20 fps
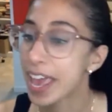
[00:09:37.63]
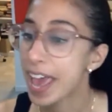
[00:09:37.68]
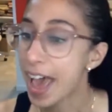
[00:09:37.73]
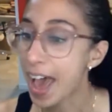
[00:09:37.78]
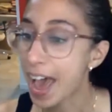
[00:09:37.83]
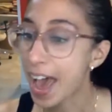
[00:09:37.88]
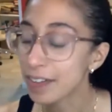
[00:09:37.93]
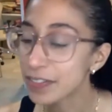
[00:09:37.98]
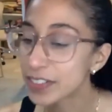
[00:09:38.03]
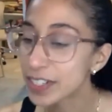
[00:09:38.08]

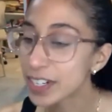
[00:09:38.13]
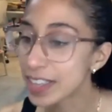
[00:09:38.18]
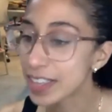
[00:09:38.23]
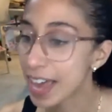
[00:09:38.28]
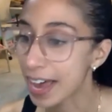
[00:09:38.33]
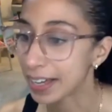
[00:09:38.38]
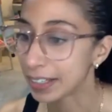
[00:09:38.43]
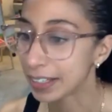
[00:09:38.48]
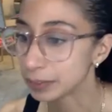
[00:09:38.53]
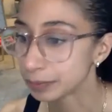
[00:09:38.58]
After
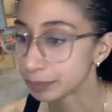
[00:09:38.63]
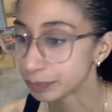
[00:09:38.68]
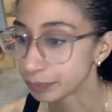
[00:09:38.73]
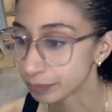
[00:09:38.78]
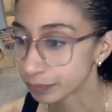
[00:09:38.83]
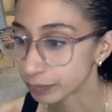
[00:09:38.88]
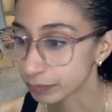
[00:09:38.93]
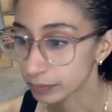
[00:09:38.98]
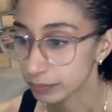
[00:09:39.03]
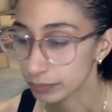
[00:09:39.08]
that,
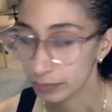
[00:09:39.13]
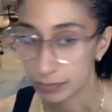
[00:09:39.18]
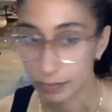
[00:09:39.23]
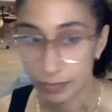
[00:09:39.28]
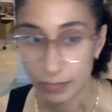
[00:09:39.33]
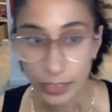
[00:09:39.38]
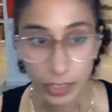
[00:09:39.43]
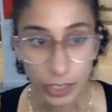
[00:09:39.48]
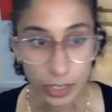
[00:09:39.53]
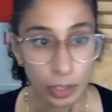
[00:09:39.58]

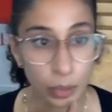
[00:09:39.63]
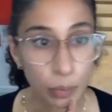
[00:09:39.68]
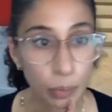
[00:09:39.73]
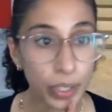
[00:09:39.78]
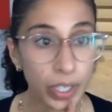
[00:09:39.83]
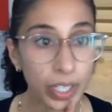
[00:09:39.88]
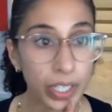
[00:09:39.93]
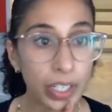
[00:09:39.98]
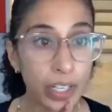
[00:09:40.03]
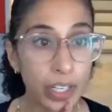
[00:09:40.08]
we're
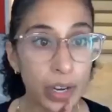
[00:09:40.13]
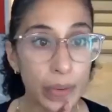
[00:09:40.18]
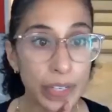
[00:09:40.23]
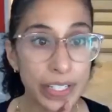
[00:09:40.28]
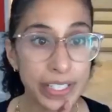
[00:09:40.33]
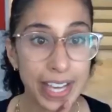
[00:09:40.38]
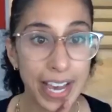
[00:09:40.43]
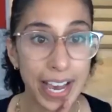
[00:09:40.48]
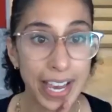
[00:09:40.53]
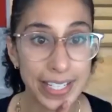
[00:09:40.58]
gonna go
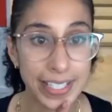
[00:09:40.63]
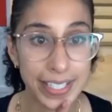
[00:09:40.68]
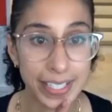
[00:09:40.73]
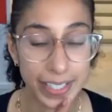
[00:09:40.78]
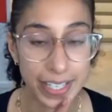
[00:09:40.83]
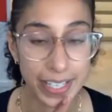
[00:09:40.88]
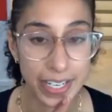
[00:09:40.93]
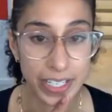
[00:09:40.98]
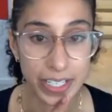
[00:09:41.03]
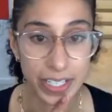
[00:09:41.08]
into
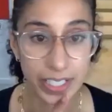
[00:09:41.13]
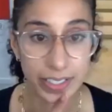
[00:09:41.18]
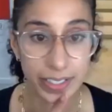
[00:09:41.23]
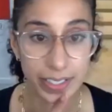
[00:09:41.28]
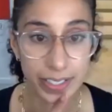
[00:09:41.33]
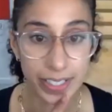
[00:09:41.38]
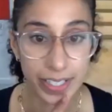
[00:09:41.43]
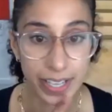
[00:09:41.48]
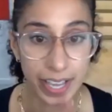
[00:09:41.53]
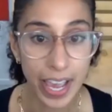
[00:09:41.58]
isolations